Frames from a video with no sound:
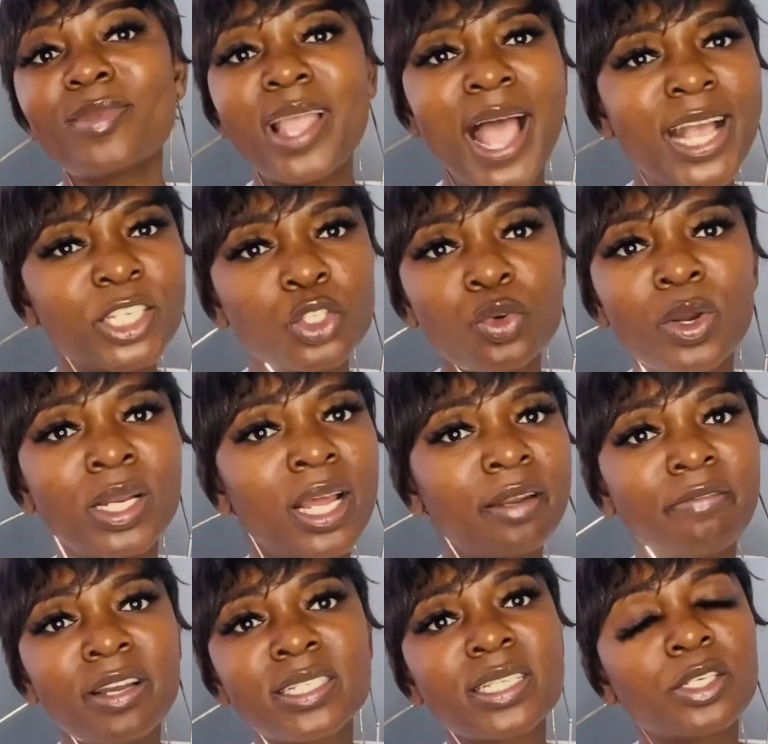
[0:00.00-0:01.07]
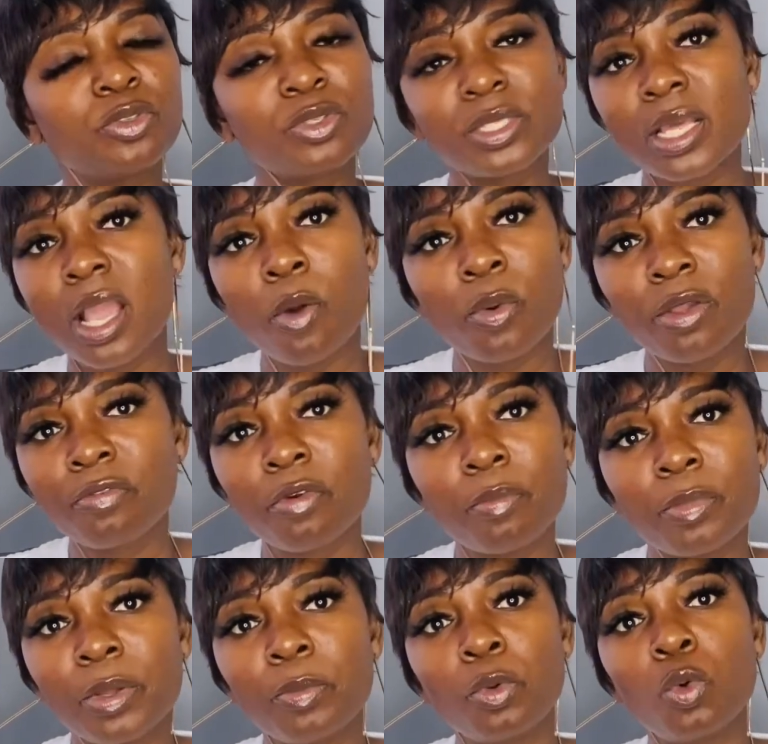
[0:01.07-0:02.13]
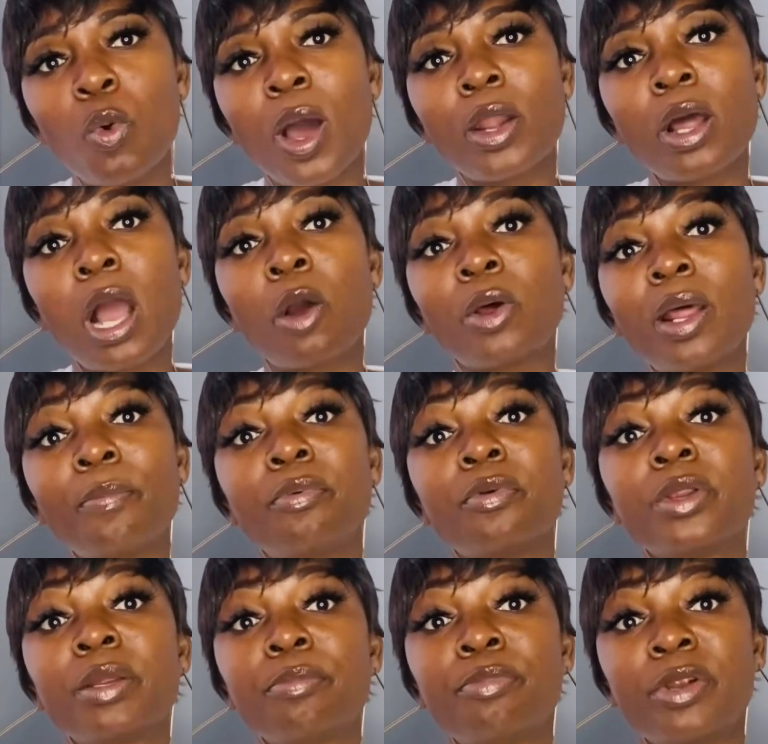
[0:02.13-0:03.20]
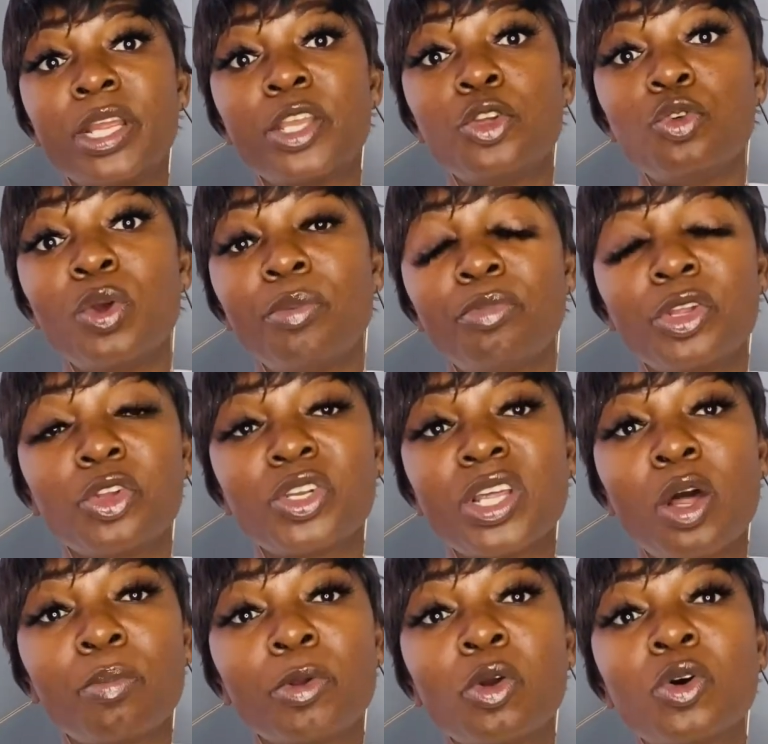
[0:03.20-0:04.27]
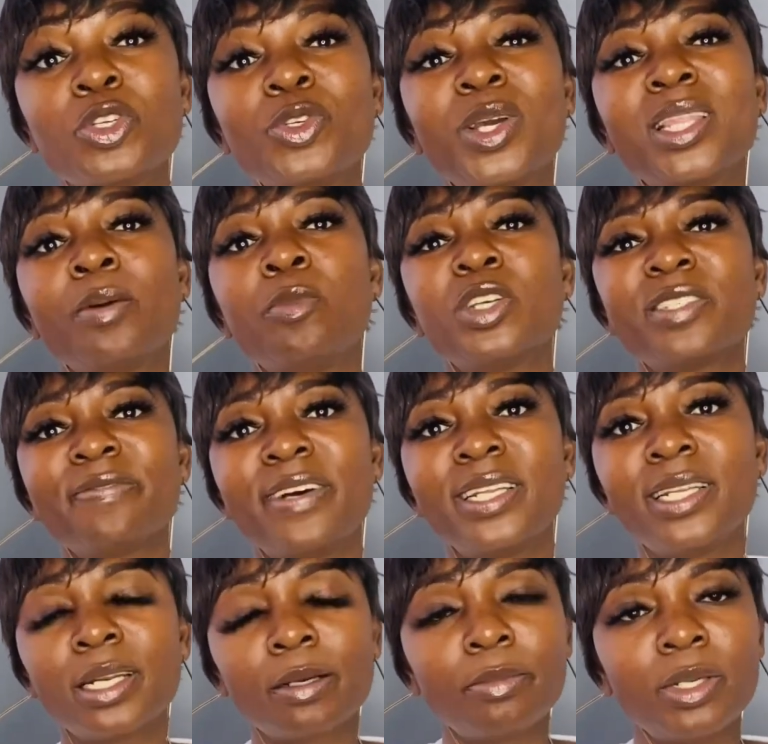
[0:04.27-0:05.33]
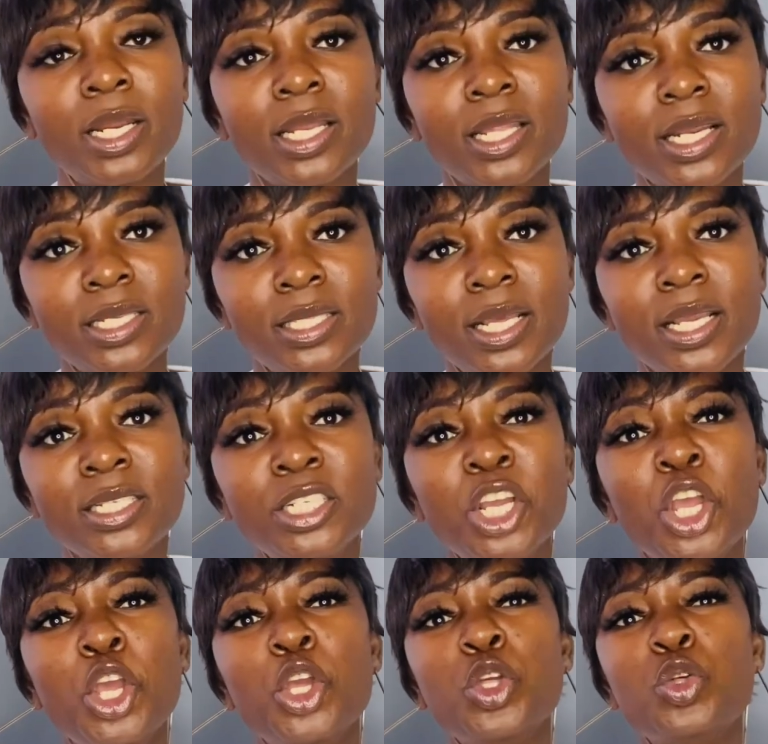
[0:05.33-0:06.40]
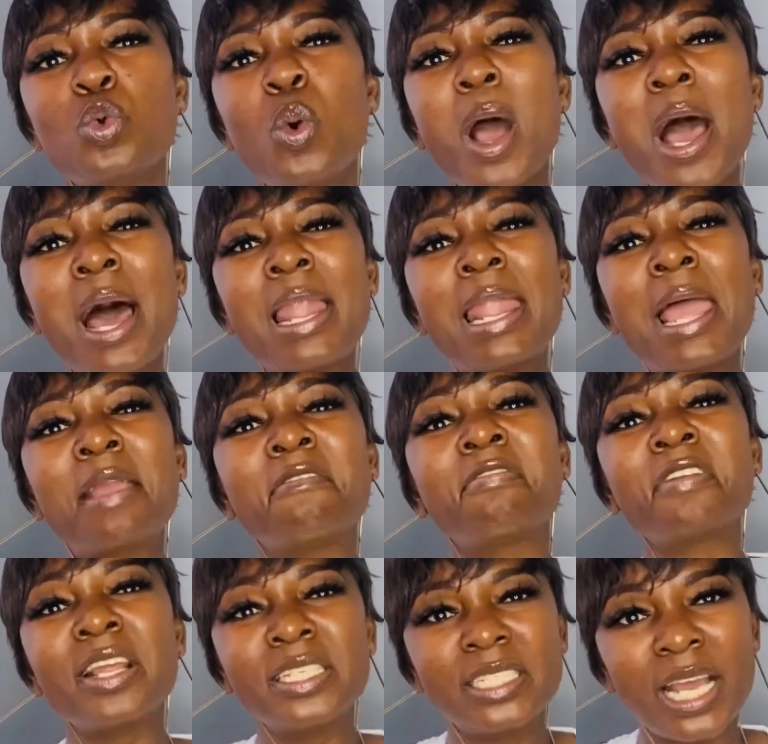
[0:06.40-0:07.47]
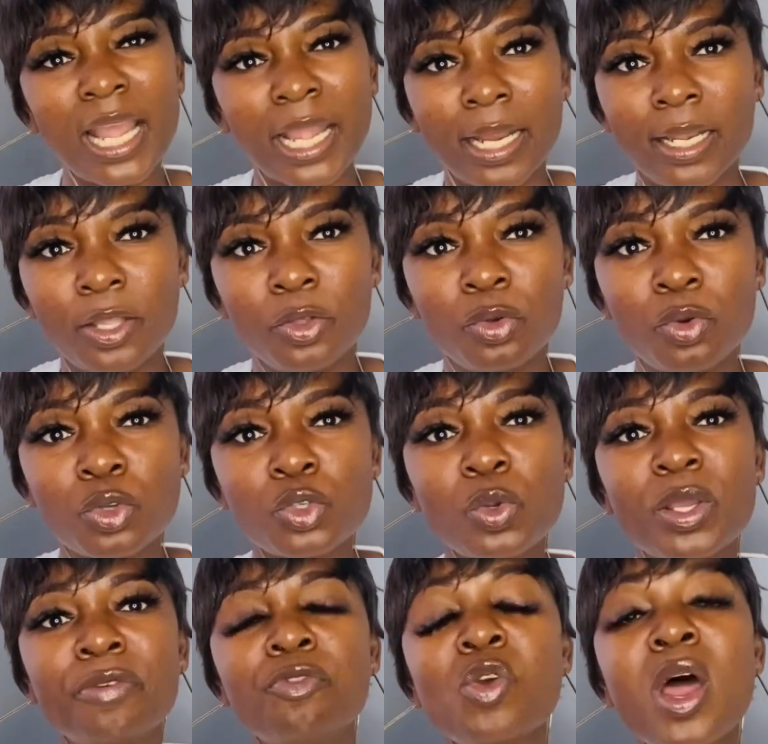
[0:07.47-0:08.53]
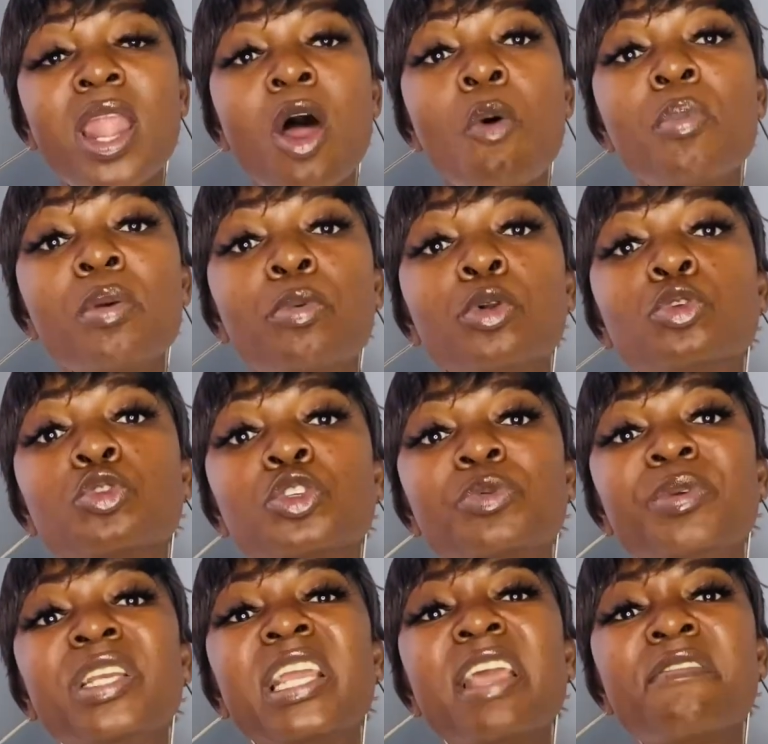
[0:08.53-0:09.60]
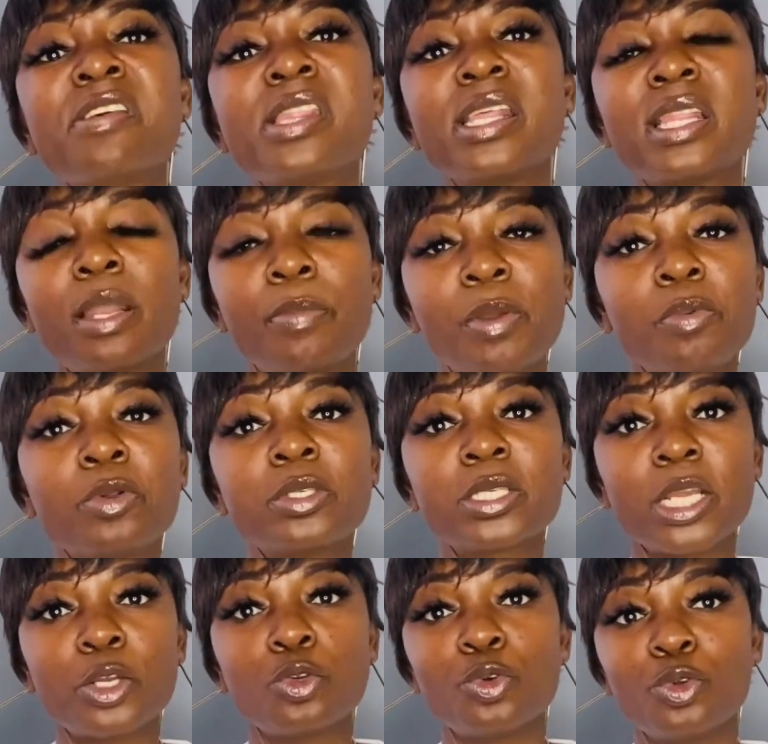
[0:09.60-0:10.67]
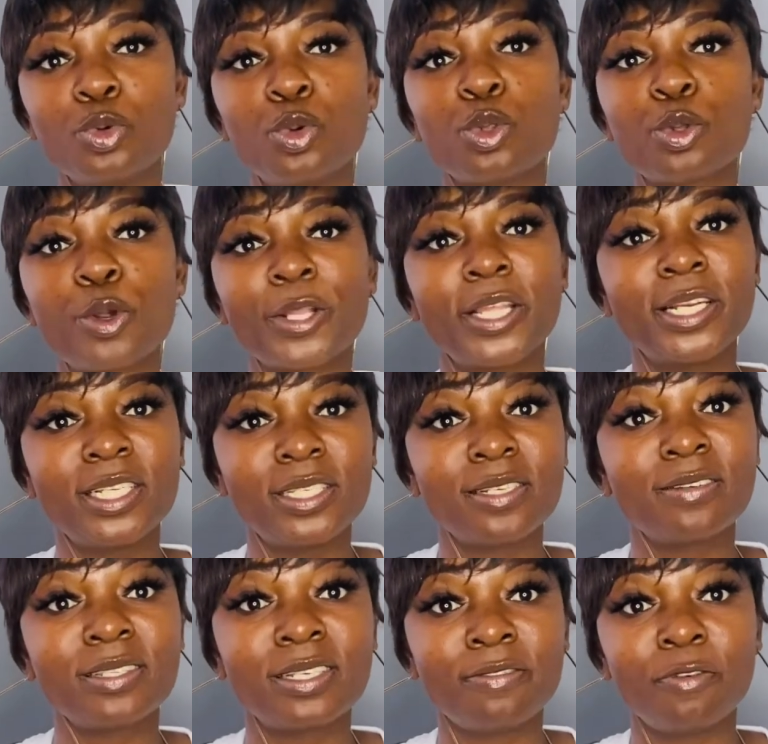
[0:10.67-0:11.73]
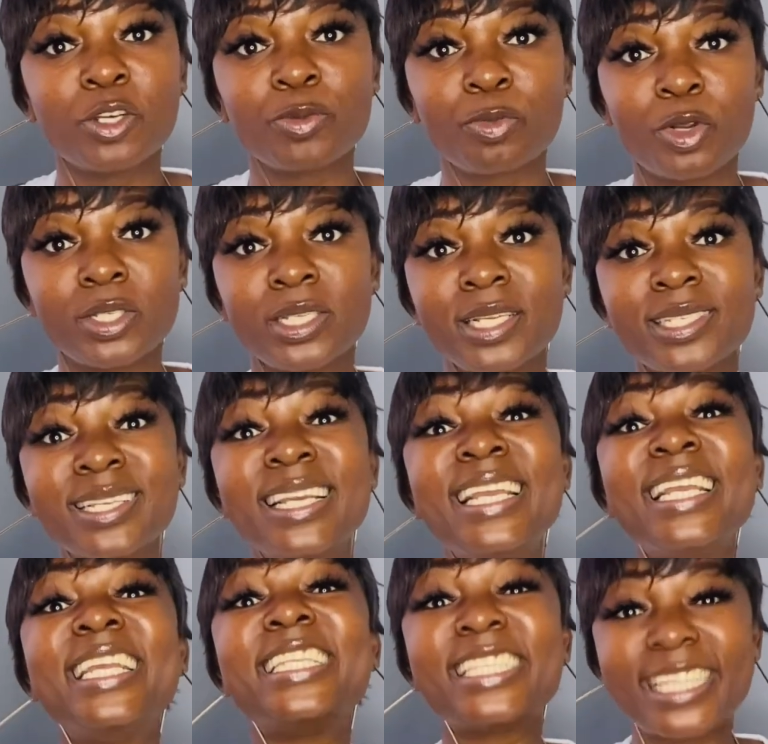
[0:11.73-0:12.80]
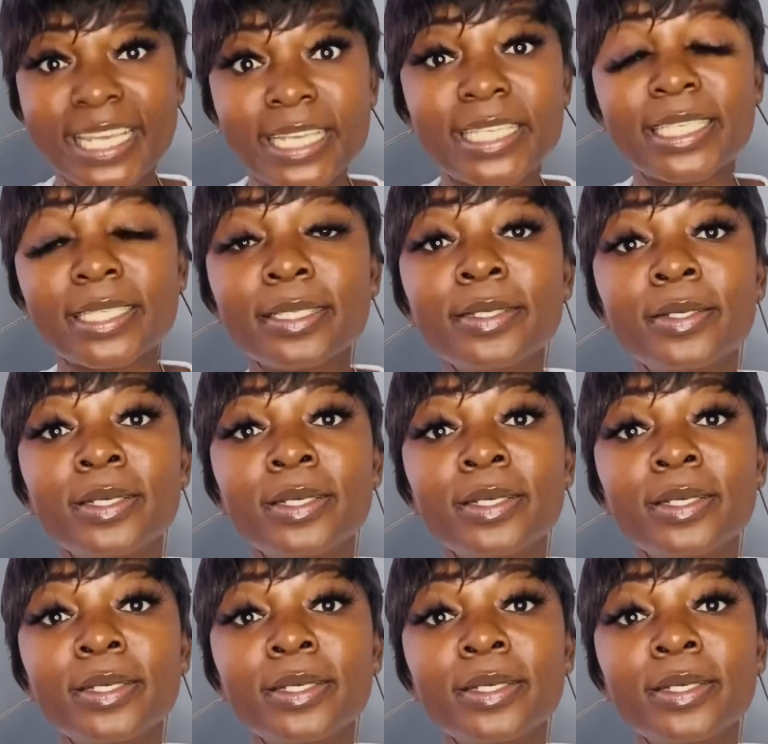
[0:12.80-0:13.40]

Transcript: I strongly advise that you stay away from people who are going to break you and bring you down, because you are the most vulnerable at that stage. You are like fragile, so if you allow people to speak, everything that people say to you throughout the divorce process, it sticks